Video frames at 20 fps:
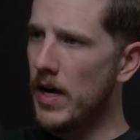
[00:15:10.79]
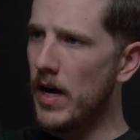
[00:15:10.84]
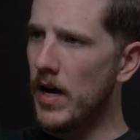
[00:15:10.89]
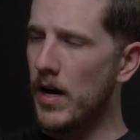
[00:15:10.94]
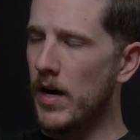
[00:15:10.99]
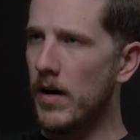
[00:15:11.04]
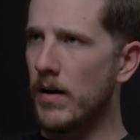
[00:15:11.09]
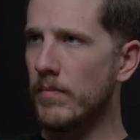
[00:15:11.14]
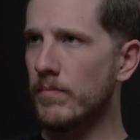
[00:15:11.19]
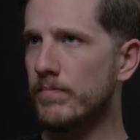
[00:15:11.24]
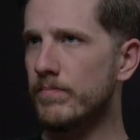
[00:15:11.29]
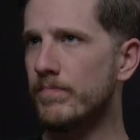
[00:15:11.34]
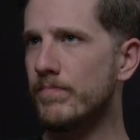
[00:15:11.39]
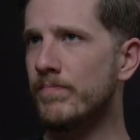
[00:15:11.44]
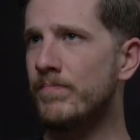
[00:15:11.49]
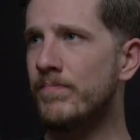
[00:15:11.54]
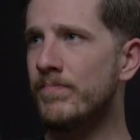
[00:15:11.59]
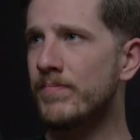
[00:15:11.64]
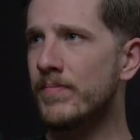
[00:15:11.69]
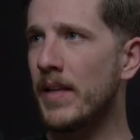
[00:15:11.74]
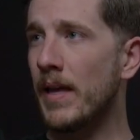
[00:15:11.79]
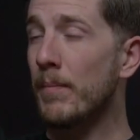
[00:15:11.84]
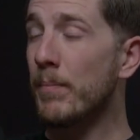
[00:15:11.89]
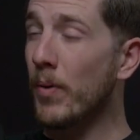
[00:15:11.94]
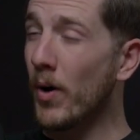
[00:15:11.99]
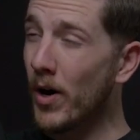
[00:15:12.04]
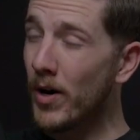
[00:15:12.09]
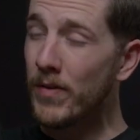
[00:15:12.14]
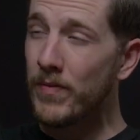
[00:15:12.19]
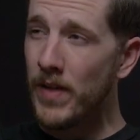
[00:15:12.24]

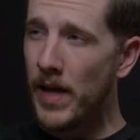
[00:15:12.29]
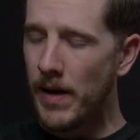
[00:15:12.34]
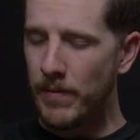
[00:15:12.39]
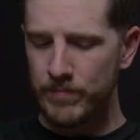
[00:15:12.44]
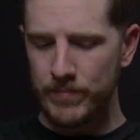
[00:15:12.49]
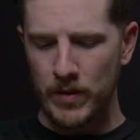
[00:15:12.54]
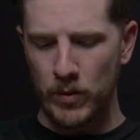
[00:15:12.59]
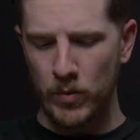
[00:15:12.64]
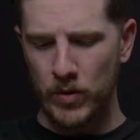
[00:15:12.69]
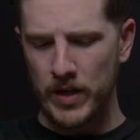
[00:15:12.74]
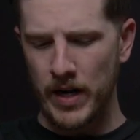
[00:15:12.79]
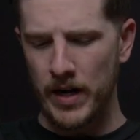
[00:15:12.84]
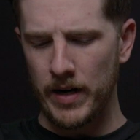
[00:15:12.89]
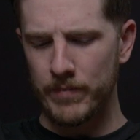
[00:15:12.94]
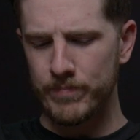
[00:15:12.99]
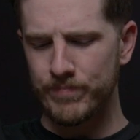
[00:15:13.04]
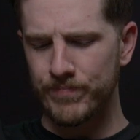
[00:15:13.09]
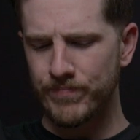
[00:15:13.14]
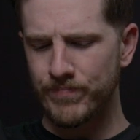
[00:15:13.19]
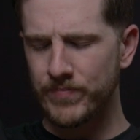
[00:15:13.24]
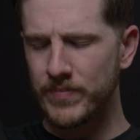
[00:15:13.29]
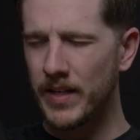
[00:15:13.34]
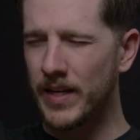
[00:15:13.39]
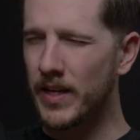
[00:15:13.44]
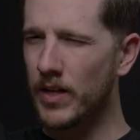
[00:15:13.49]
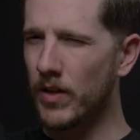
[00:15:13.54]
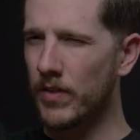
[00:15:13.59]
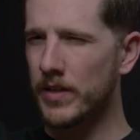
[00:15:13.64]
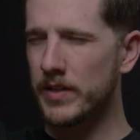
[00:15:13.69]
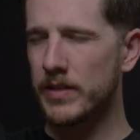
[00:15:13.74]
And part of that, and we'll kind of
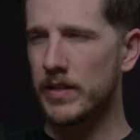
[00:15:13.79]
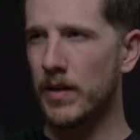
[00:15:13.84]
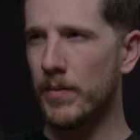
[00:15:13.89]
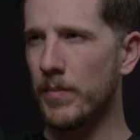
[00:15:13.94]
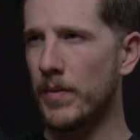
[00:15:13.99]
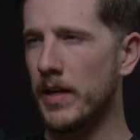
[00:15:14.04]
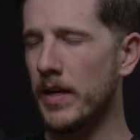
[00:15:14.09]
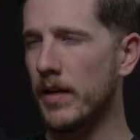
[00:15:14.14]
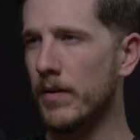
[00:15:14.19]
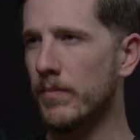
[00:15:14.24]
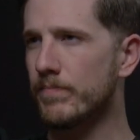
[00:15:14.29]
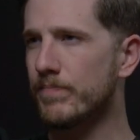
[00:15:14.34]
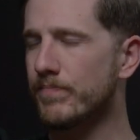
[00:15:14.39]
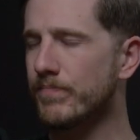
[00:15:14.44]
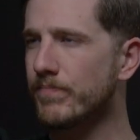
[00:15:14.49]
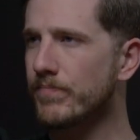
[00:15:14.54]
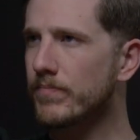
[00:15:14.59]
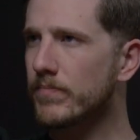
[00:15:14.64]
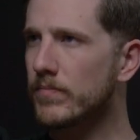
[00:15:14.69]
hit on this in a minute